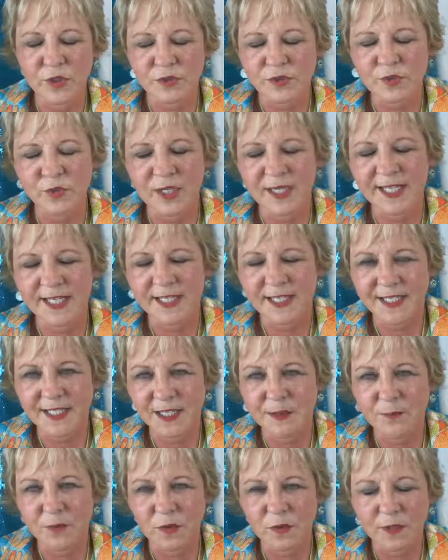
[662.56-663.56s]
you're sweating to
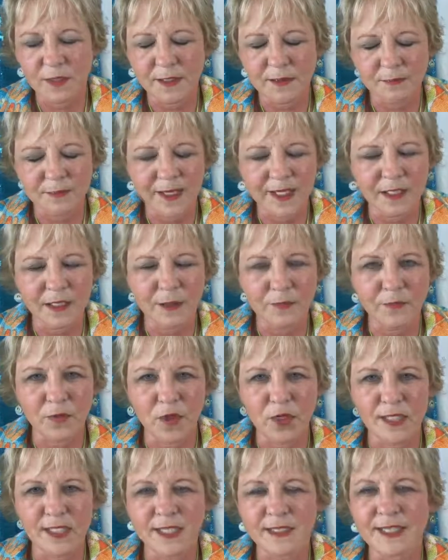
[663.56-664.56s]
keep your makeup
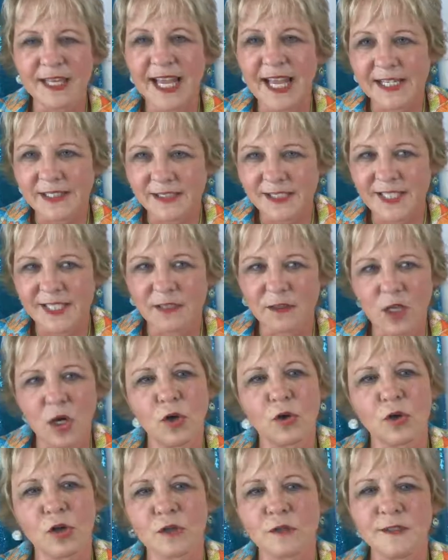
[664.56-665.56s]
on and lasting
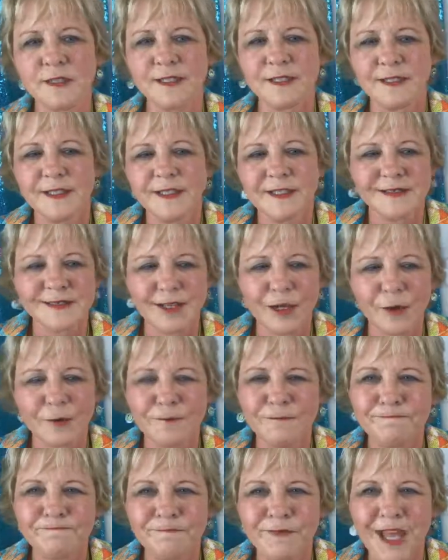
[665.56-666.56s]
longer.
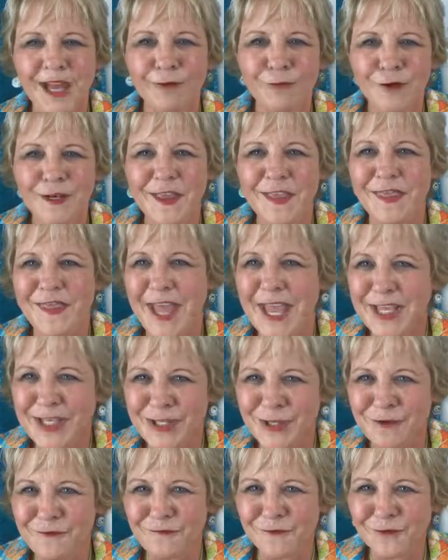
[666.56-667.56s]
So I want to
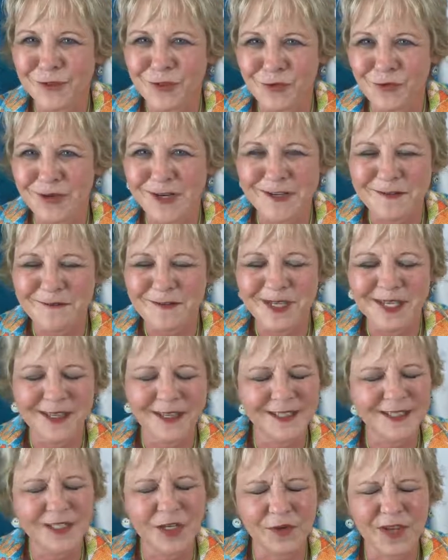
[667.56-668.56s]
thank you for joining me.
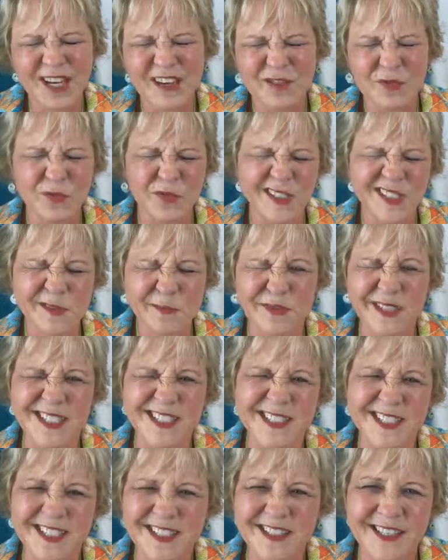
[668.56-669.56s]
I know everyone's
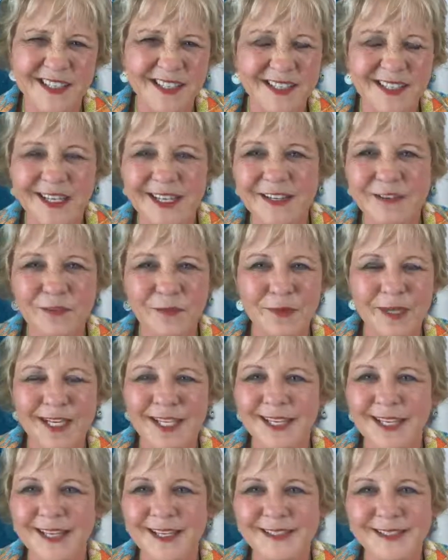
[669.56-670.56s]
busy and
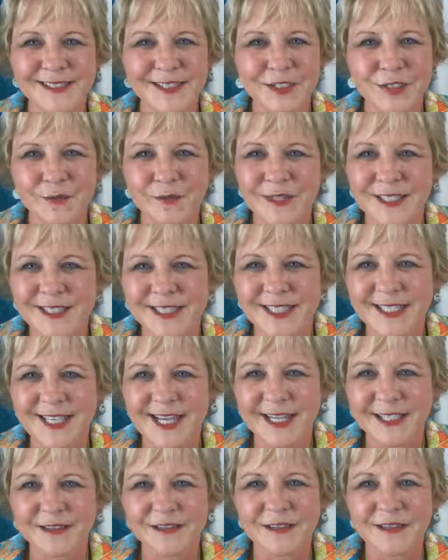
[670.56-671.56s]
everybody has such a busy
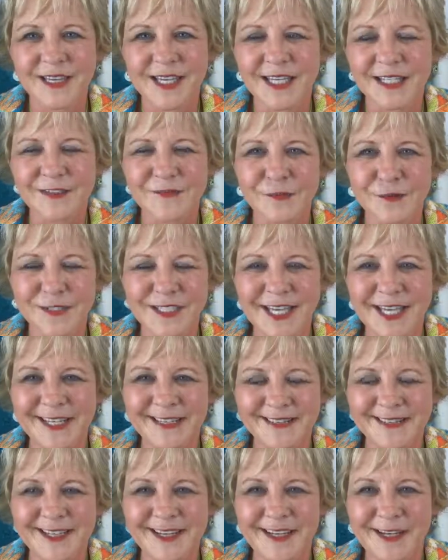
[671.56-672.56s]
day, so thanks for
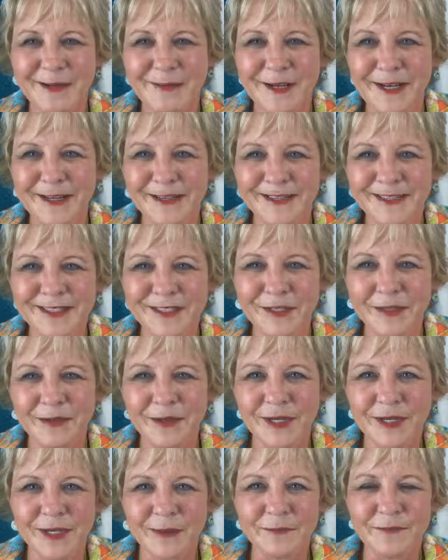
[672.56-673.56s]
taking time out
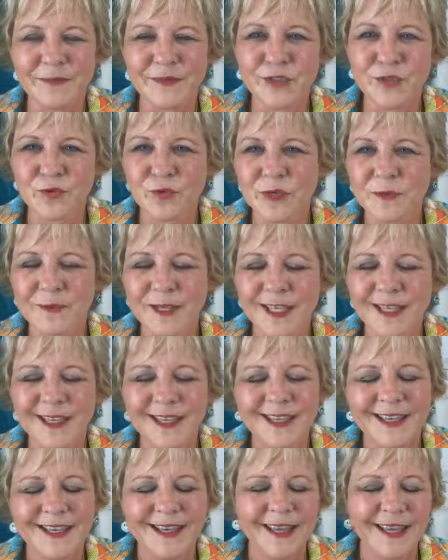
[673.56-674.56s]
to join me.
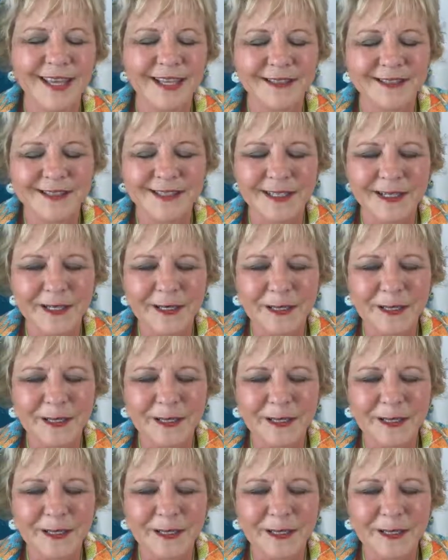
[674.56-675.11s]
And